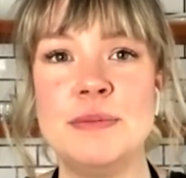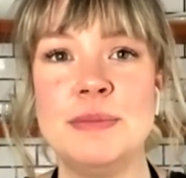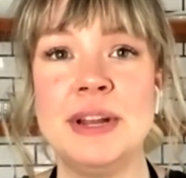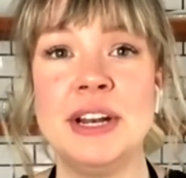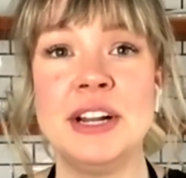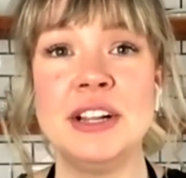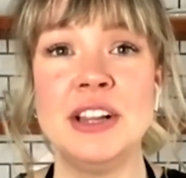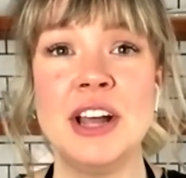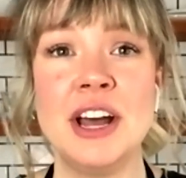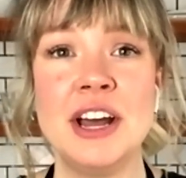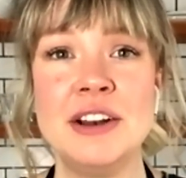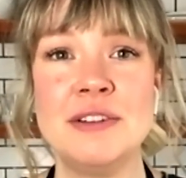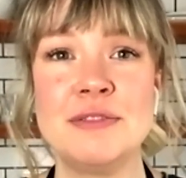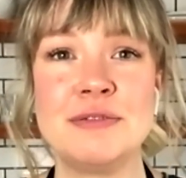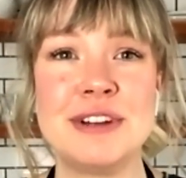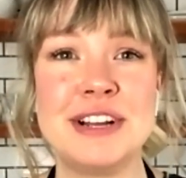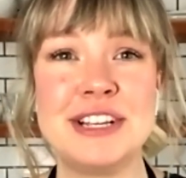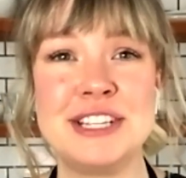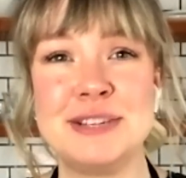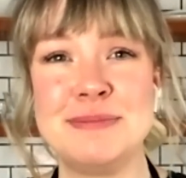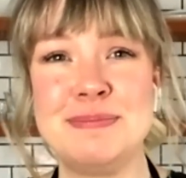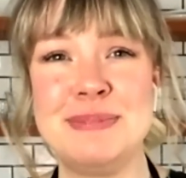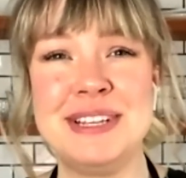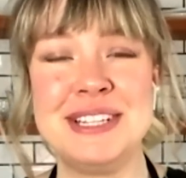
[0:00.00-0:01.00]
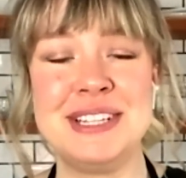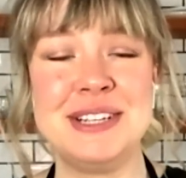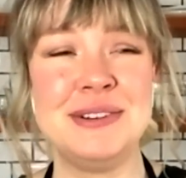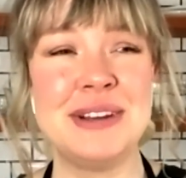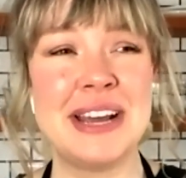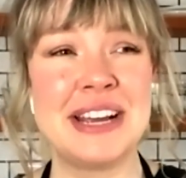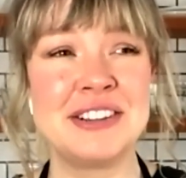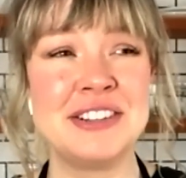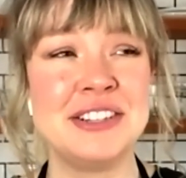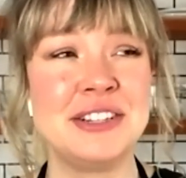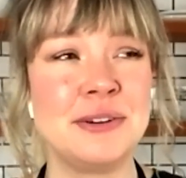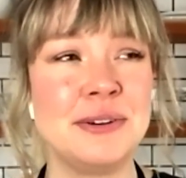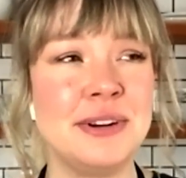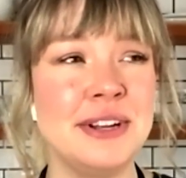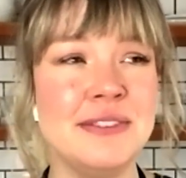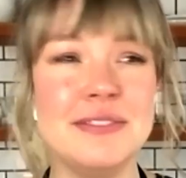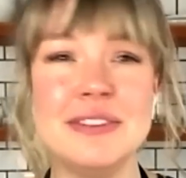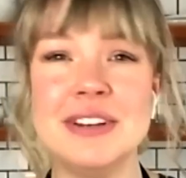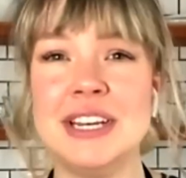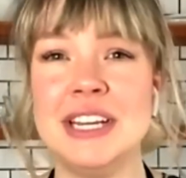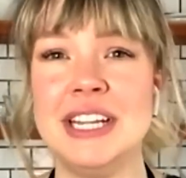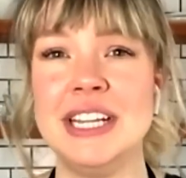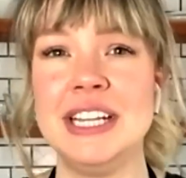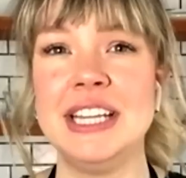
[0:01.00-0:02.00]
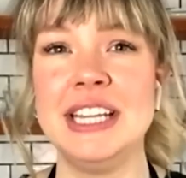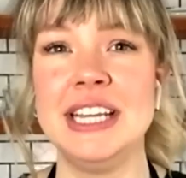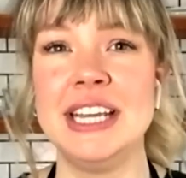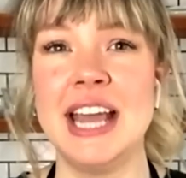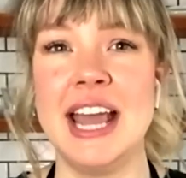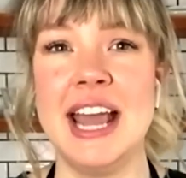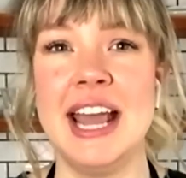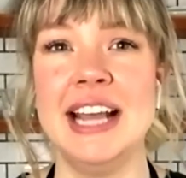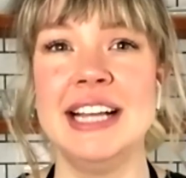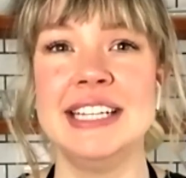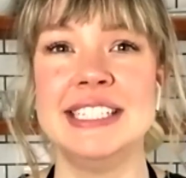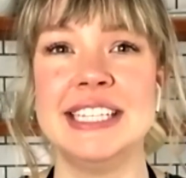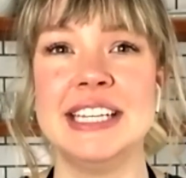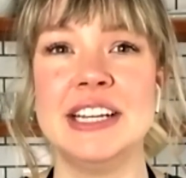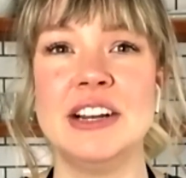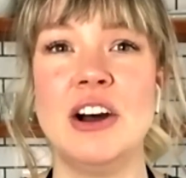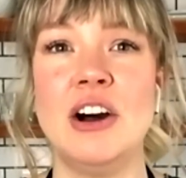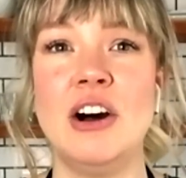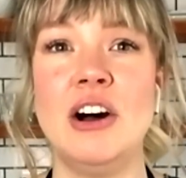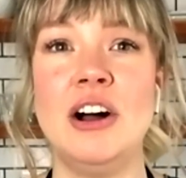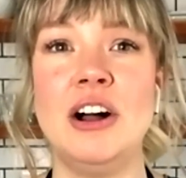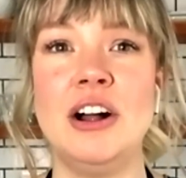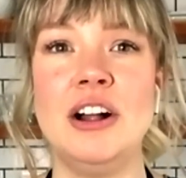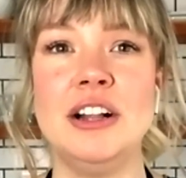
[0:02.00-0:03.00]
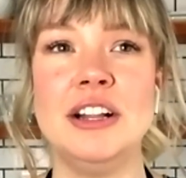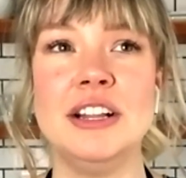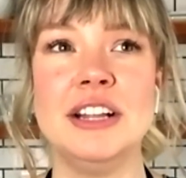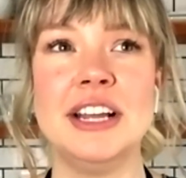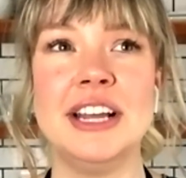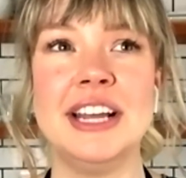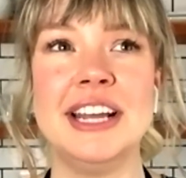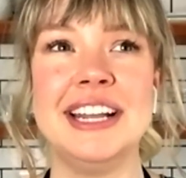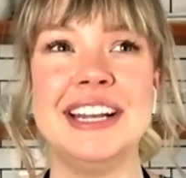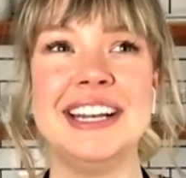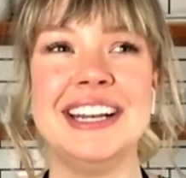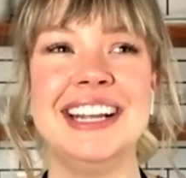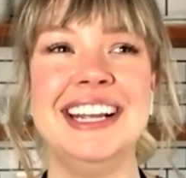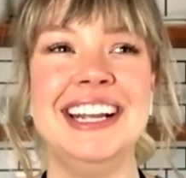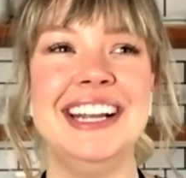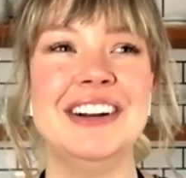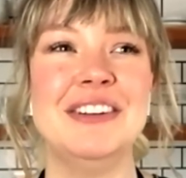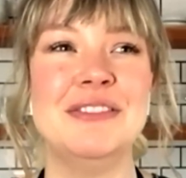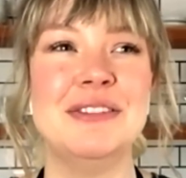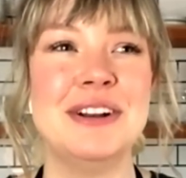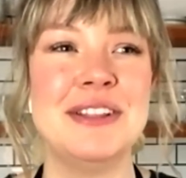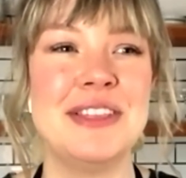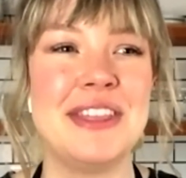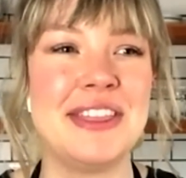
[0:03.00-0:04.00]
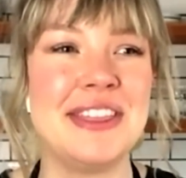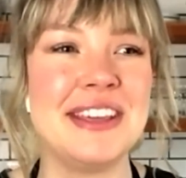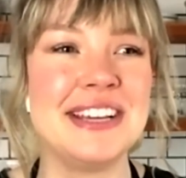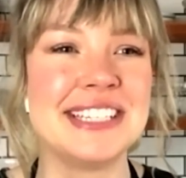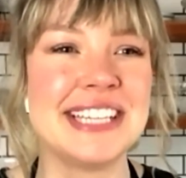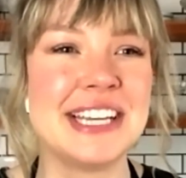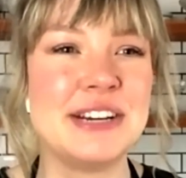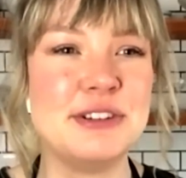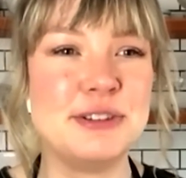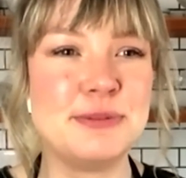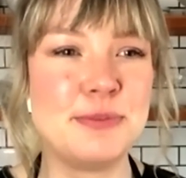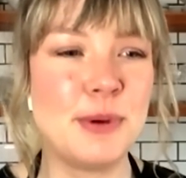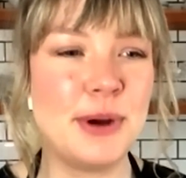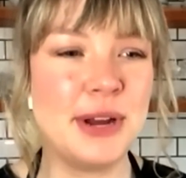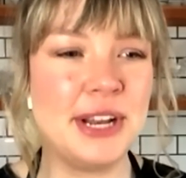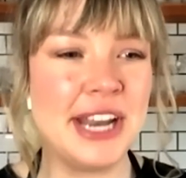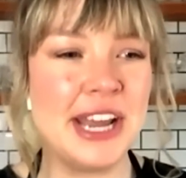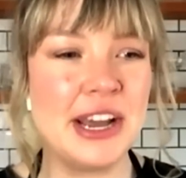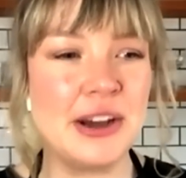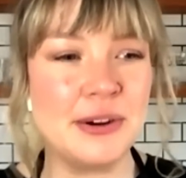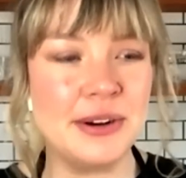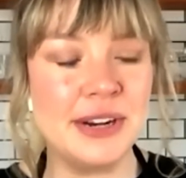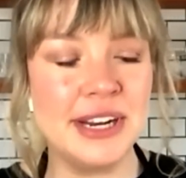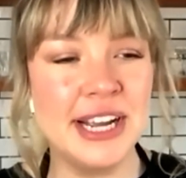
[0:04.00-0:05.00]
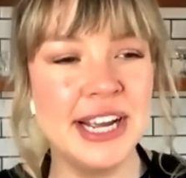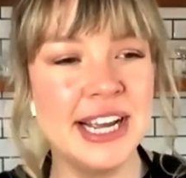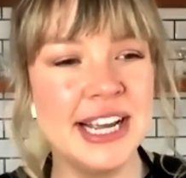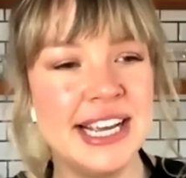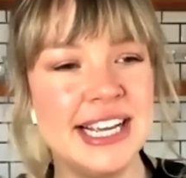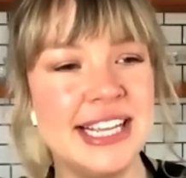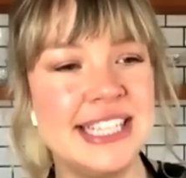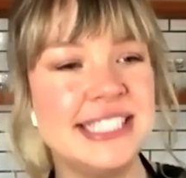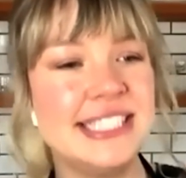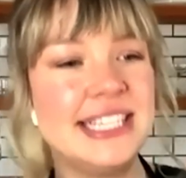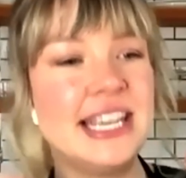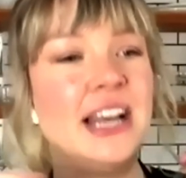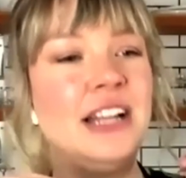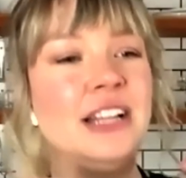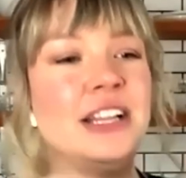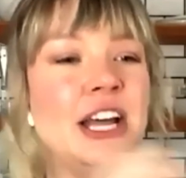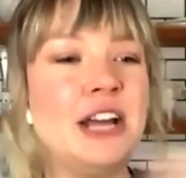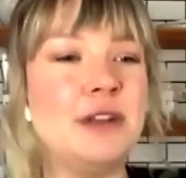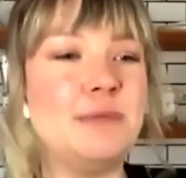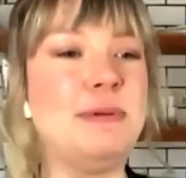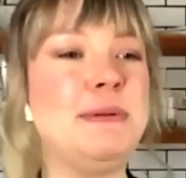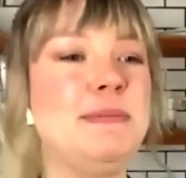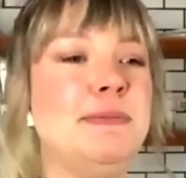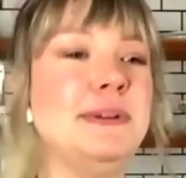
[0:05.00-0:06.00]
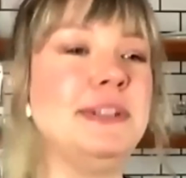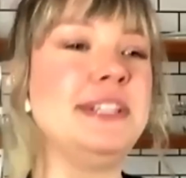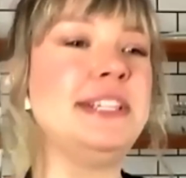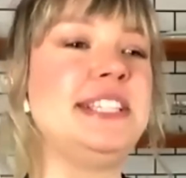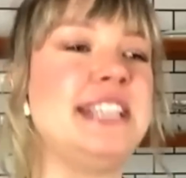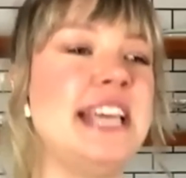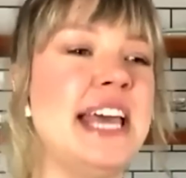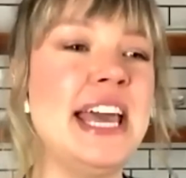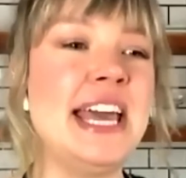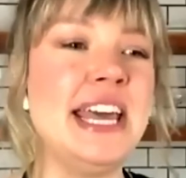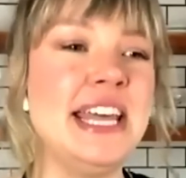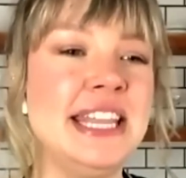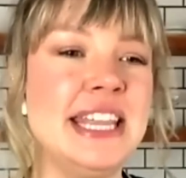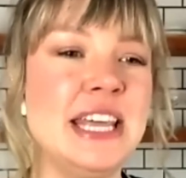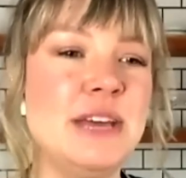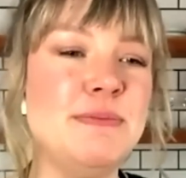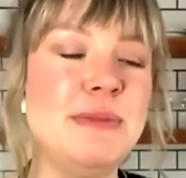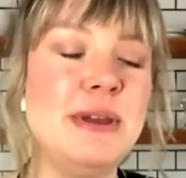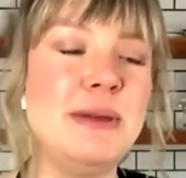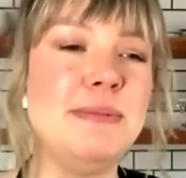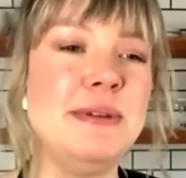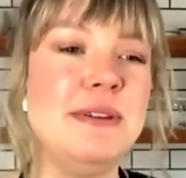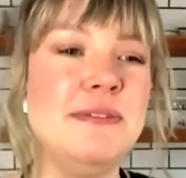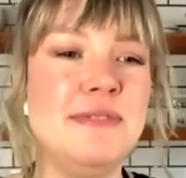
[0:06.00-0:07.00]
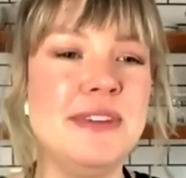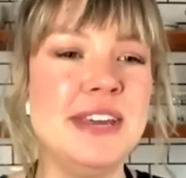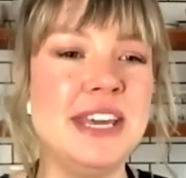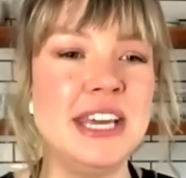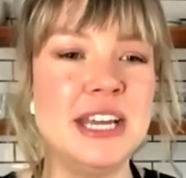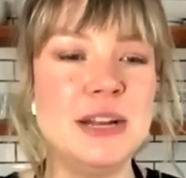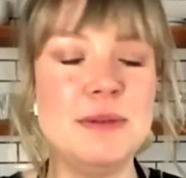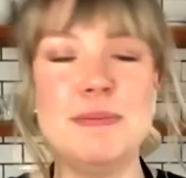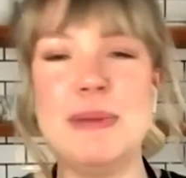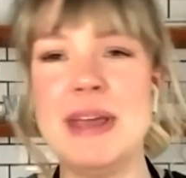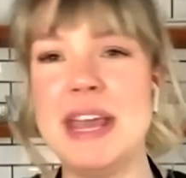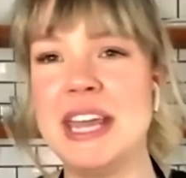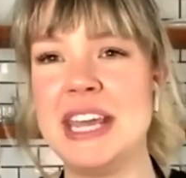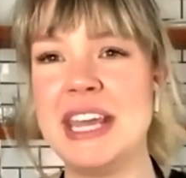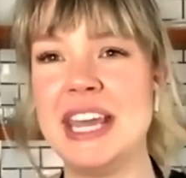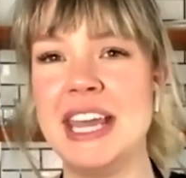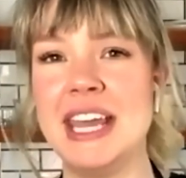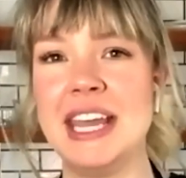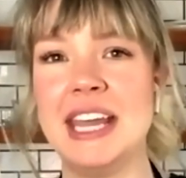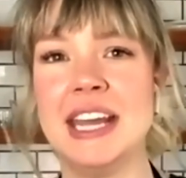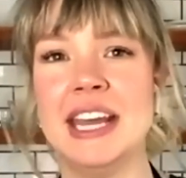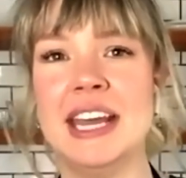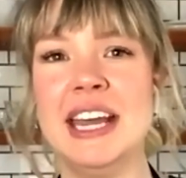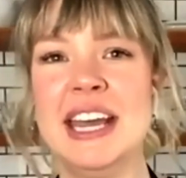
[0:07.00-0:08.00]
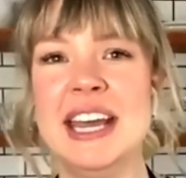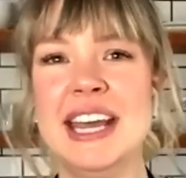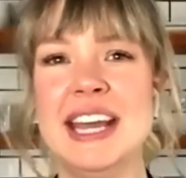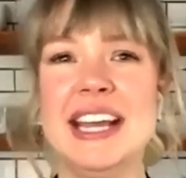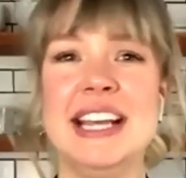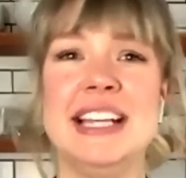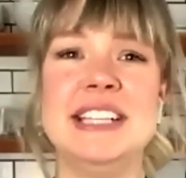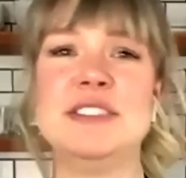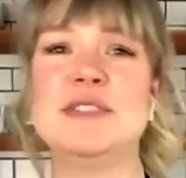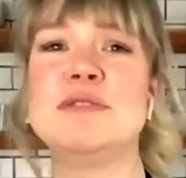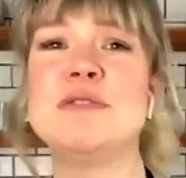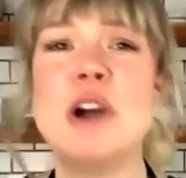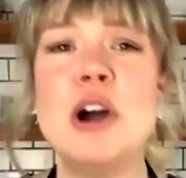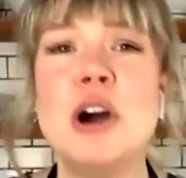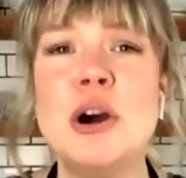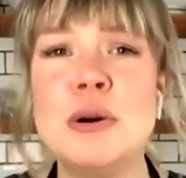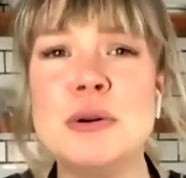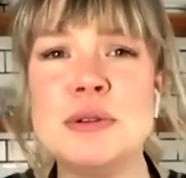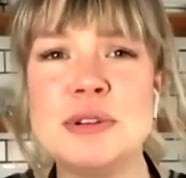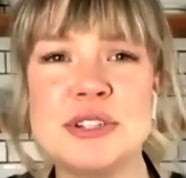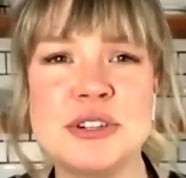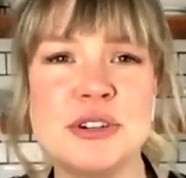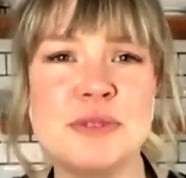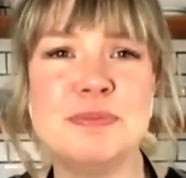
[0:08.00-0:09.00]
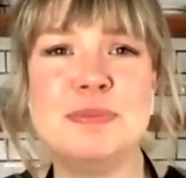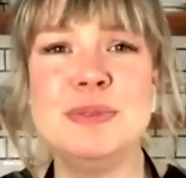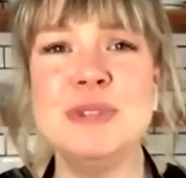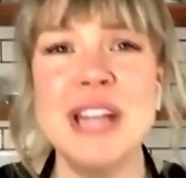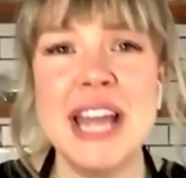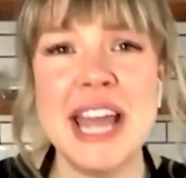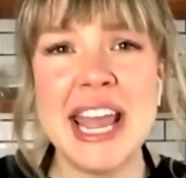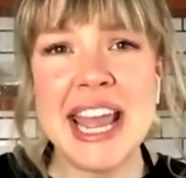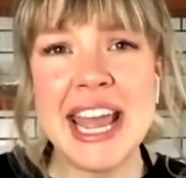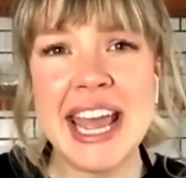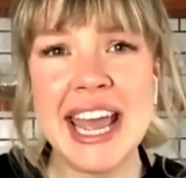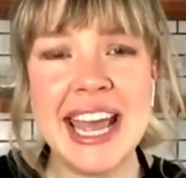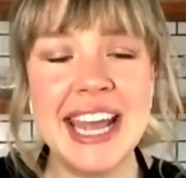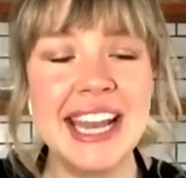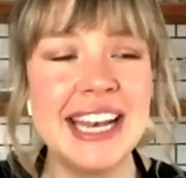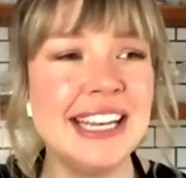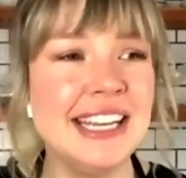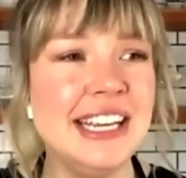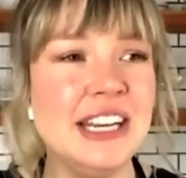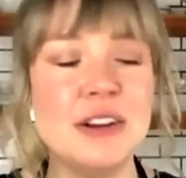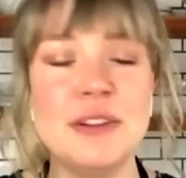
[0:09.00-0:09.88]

in a lot of recipes, you actually don't even need the eggs at all. And one of the things I always point out is a lot of people say that maybe vegan baking is gross or bland.